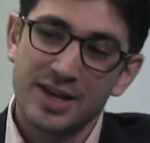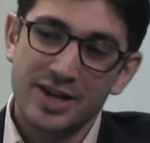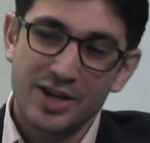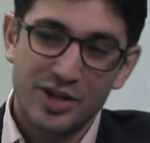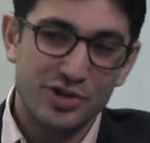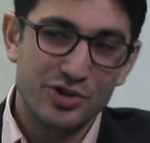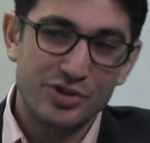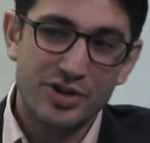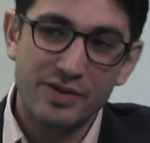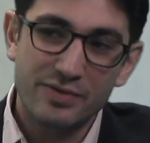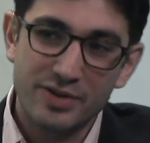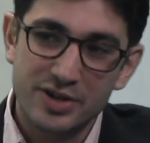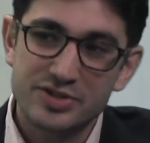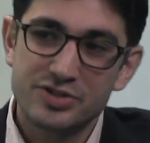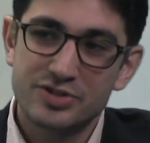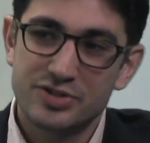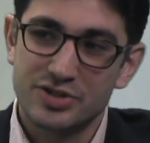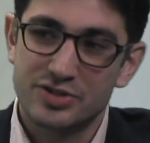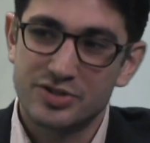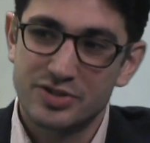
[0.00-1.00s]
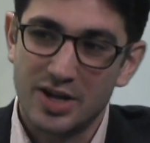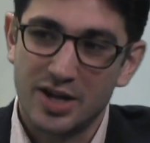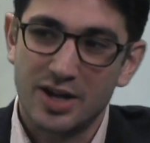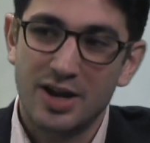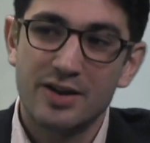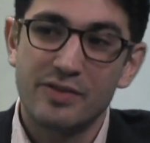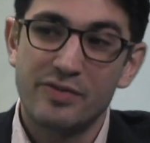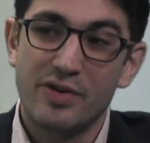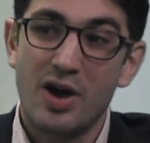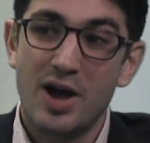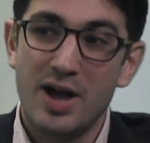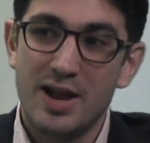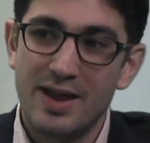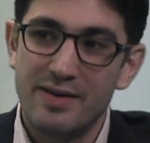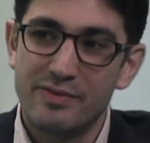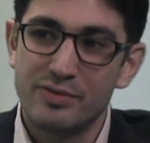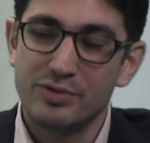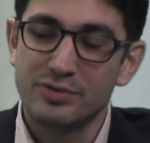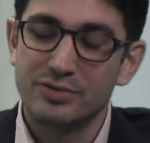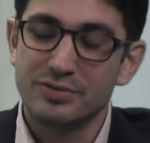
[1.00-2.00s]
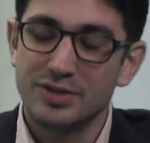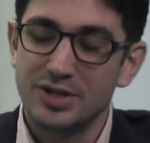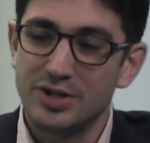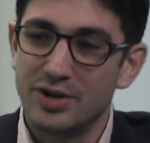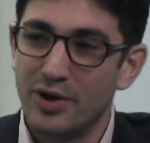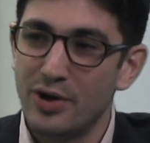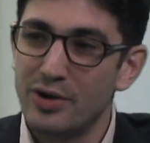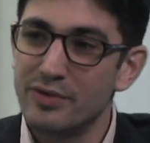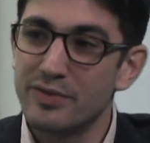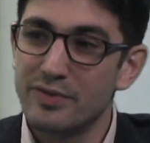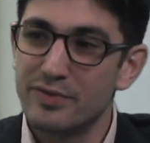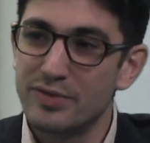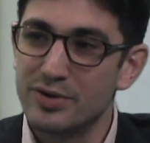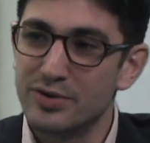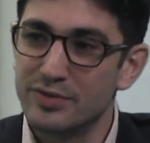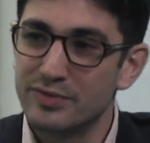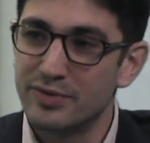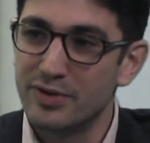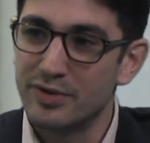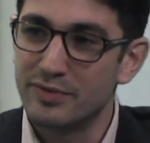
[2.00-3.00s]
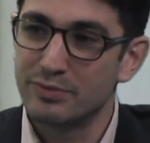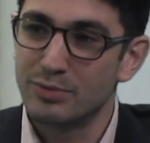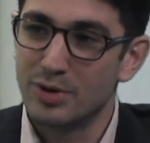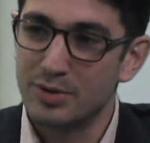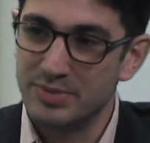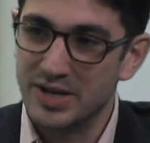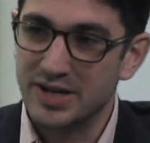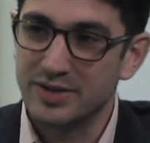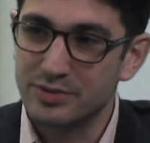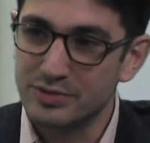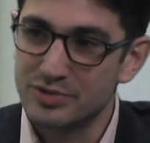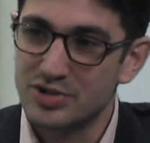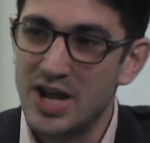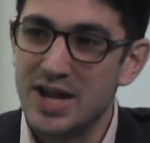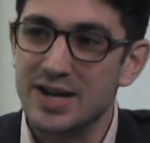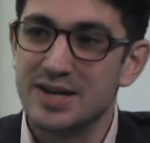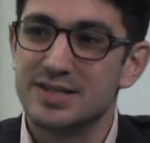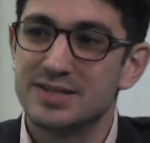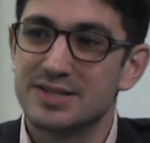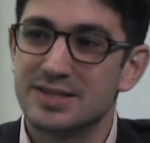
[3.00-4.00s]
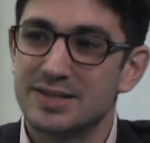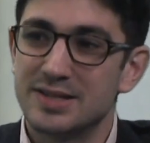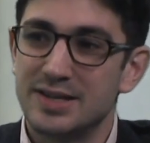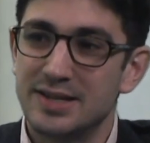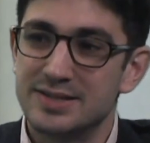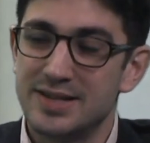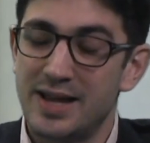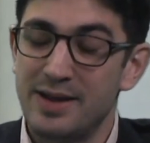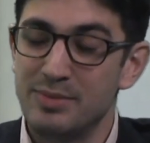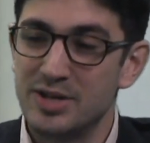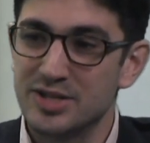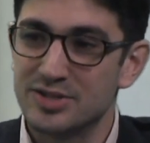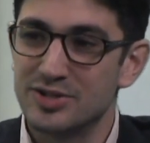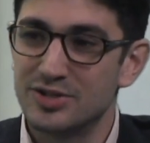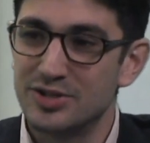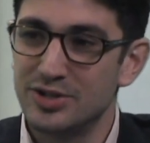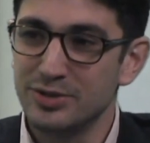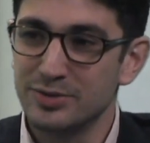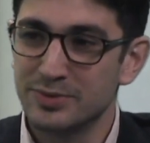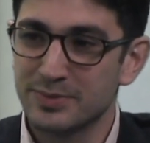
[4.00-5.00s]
Can you give us just a kind of high level you know, overview of, of what Medical Chain is, is aiming to do?